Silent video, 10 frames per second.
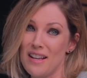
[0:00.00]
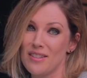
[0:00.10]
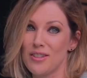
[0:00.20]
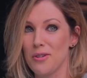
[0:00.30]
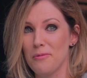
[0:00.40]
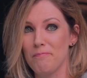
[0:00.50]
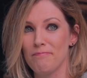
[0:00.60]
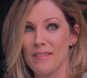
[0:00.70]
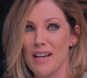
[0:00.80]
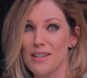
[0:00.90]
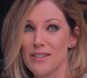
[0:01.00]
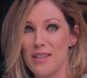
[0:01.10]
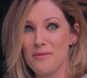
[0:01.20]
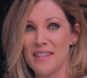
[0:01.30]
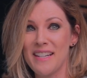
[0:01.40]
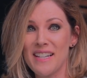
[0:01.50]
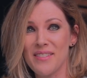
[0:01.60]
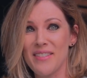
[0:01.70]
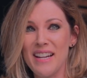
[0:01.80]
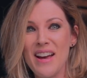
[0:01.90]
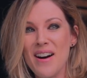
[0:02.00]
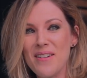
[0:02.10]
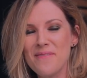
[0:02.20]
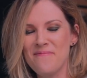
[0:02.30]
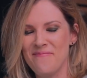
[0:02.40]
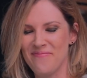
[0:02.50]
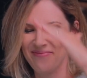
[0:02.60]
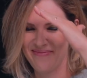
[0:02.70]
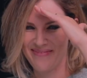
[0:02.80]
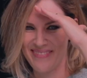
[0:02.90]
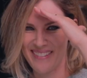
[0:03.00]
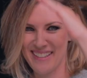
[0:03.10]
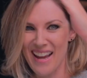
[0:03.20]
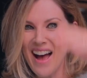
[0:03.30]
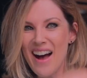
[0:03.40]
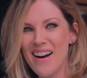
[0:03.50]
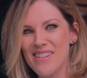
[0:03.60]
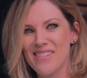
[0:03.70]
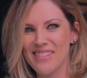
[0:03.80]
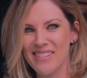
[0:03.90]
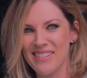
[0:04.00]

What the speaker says: So I'll see you in the next video. Ciao!